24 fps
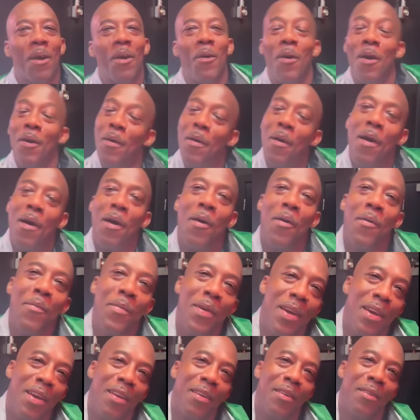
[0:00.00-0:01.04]
Oh, oh, I mean,
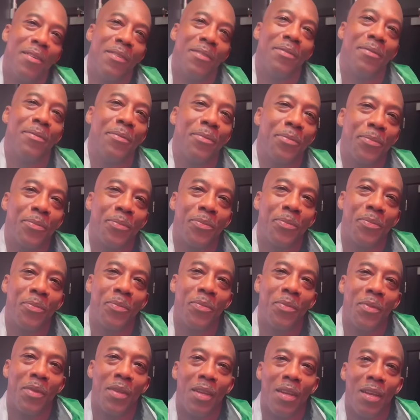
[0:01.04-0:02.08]
oh, man. what did you make of that
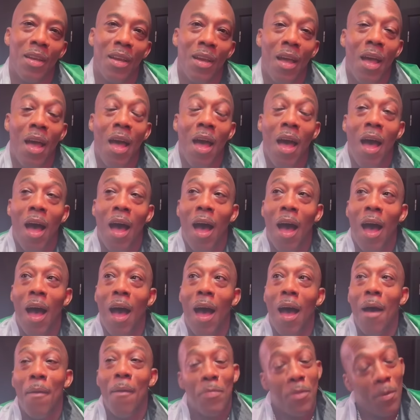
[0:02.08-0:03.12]
performance, Luke?
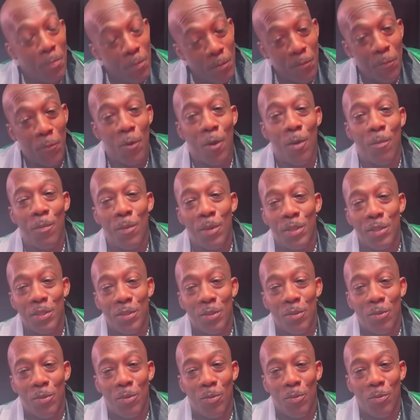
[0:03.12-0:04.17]
the
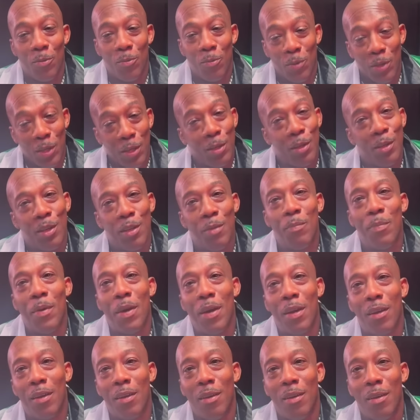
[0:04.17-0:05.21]
performance, we could have did
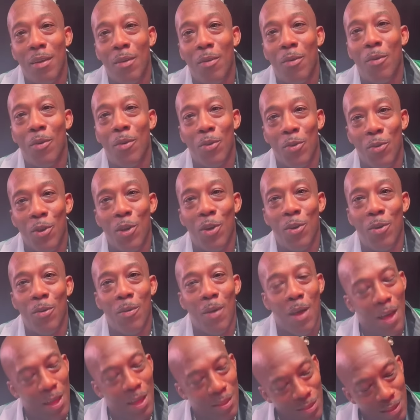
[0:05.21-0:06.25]
better. You, you think know?
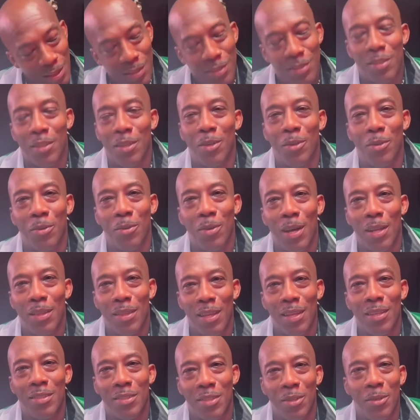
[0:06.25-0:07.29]
so? I think so. I, I
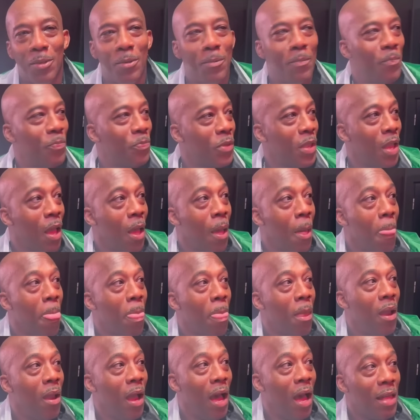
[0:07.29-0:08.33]
thought he so. fought the perfect
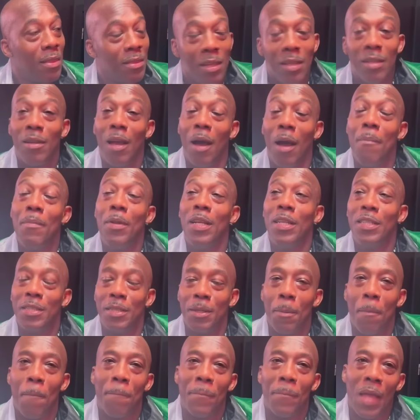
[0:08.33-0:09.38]
fight. I think. I,
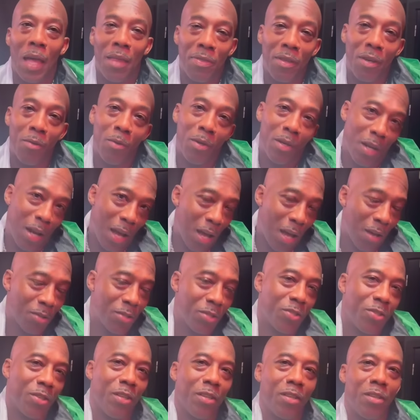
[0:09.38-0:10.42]
listen, I think we could have
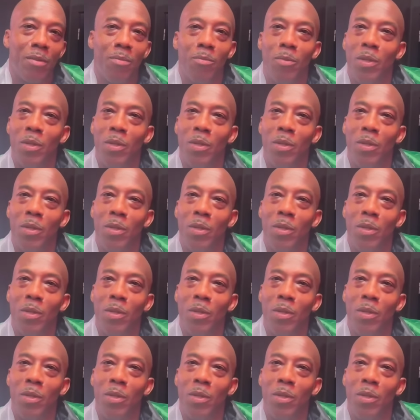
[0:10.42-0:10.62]
outstruck him.